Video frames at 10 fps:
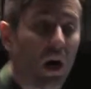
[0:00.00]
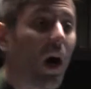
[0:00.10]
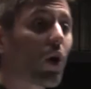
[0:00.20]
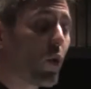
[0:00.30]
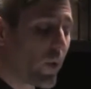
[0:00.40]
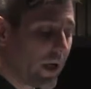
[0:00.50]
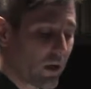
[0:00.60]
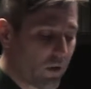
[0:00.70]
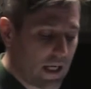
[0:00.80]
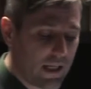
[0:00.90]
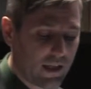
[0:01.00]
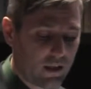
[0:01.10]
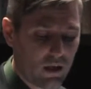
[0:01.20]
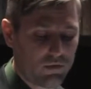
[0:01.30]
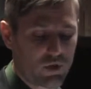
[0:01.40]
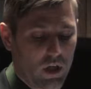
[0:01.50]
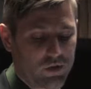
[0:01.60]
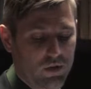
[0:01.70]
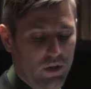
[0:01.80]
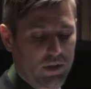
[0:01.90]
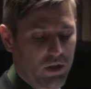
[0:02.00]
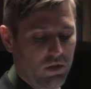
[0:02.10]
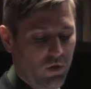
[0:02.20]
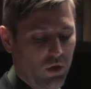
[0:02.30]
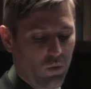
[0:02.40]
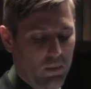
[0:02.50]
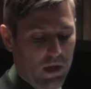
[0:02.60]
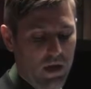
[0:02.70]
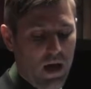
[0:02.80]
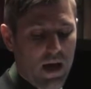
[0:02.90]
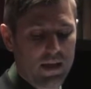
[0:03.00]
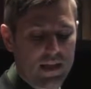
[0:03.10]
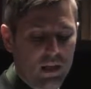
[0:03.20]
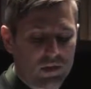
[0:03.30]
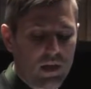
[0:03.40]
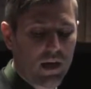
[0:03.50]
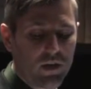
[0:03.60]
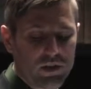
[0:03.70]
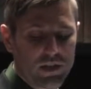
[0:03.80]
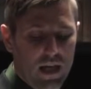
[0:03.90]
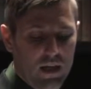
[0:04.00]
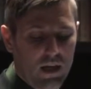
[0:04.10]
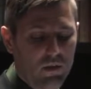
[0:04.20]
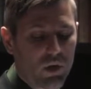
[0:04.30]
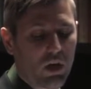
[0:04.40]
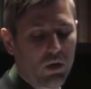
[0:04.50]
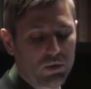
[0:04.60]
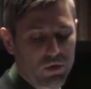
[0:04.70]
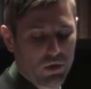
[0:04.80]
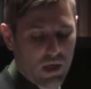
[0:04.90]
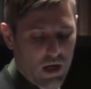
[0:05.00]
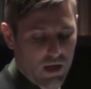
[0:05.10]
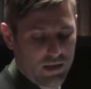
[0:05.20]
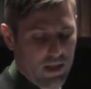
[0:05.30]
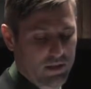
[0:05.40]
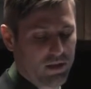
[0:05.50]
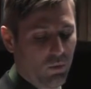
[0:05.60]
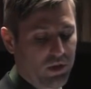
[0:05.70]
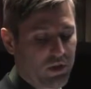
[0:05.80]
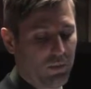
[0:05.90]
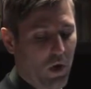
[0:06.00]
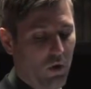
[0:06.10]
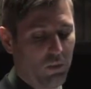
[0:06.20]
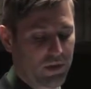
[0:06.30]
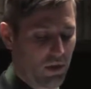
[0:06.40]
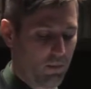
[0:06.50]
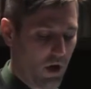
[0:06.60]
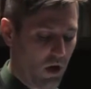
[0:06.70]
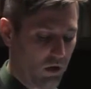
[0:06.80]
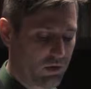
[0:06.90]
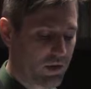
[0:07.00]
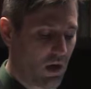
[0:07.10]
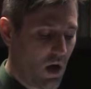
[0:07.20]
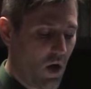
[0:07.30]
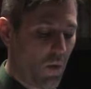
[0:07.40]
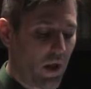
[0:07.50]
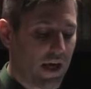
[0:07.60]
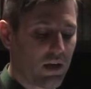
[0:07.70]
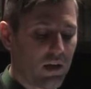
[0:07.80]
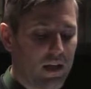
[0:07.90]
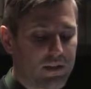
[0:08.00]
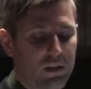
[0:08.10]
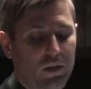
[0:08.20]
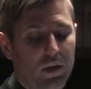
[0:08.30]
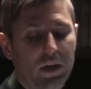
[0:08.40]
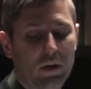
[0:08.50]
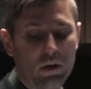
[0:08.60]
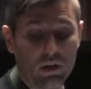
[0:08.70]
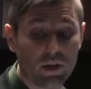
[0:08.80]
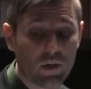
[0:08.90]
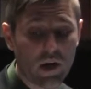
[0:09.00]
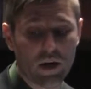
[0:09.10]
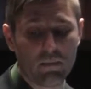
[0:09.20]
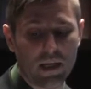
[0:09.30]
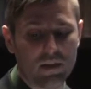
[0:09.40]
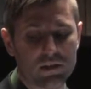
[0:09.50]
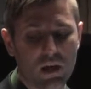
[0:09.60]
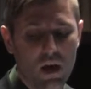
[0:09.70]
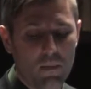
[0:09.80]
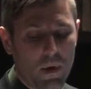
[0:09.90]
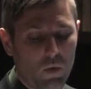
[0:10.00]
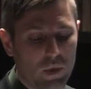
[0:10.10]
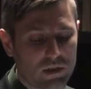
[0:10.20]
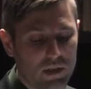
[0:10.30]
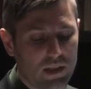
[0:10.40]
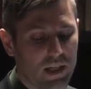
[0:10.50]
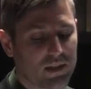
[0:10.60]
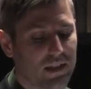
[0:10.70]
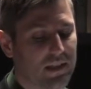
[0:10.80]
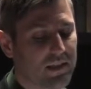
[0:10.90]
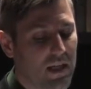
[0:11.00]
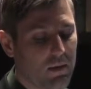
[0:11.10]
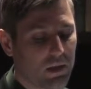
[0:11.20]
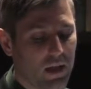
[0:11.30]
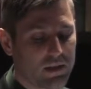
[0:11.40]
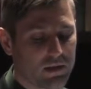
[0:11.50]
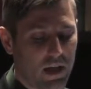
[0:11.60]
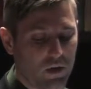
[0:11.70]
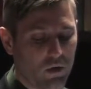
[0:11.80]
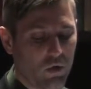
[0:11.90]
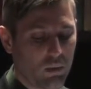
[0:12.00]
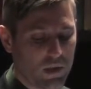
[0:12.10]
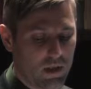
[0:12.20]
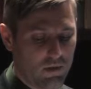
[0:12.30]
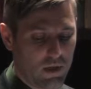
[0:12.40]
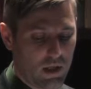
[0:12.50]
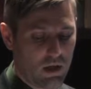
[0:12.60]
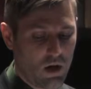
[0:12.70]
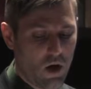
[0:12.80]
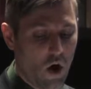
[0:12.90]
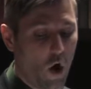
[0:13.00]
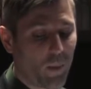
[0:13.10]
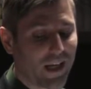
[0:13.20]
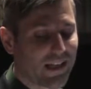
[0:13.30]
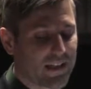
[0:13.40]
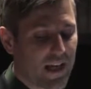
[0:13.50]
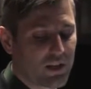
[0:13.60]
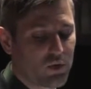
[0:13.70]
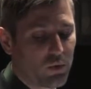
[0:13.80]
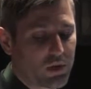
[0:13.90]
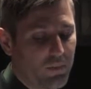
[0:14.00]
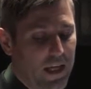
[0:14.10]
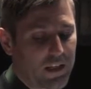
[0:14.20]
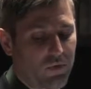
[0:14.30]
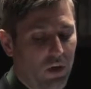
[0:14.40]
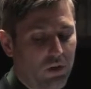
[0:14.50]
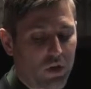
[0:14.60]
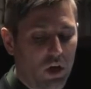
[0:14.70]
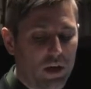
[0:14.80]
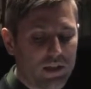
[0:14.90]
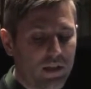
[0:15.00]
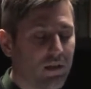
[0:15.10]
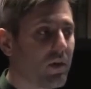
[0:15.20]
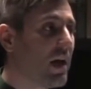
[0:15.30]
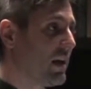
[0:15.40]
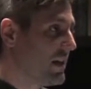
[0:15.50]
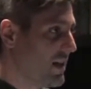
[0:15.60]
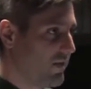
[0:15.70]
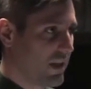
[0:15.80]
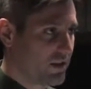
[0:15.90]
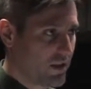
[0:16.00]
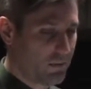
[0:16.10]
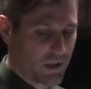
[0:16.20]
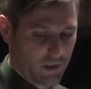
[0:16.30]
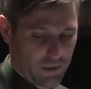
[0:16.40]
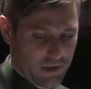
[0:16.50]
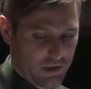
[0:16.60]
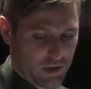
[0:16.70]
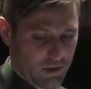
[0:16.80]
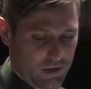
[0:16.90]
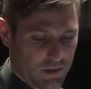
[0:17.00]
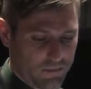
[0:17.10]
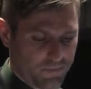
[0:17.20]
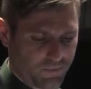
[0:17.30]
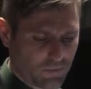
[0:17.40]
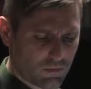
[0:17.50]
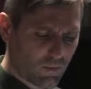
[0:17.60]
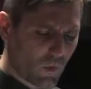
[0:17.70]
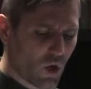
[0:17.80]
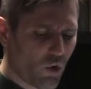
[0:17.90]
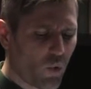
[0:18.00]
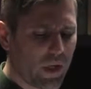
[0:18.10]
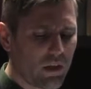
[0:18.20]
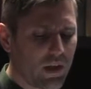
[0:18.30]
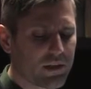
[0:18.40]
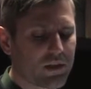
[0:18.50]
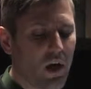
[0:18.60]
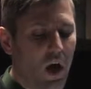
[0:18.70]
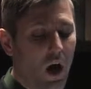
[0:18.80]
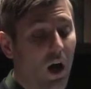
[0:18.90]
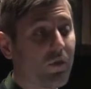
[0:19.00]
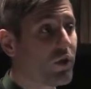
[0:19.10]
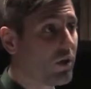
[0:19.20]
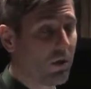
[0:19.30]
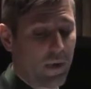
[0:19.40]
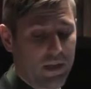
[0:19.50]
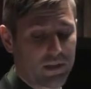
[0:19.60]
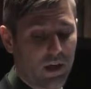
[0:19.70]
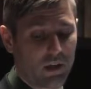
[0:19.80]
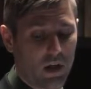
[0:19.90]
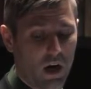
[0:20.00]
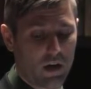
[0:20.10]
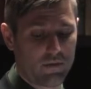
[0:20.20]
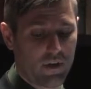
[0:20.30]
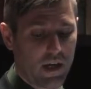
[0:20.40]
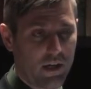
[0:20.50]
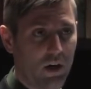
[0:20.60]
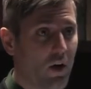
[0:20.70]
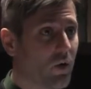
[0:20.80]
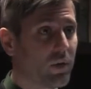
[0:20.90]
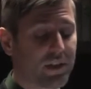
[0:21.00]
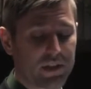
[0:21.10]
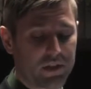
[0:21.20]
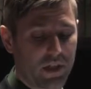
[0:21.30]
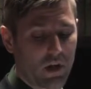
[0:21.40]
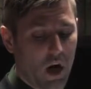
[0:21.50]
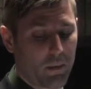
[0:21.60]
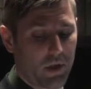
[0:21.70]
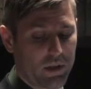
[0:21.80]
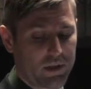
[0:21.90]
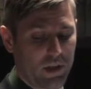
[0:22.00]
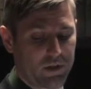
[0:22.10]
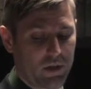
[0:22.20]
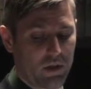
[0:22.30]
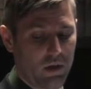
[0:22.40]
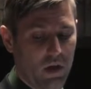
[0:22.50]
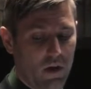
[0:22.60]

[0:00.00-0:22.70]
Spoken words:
A queer reading of Chaucer's Legend of Good Women entails an understanding of the cultural context in which the poem was composed, while analyzing the literary means by which the text destabilizes heteronormativity, opening a textual space for alternative, deviant subject positions. Queerness often remains uncodified, resisting nominalization,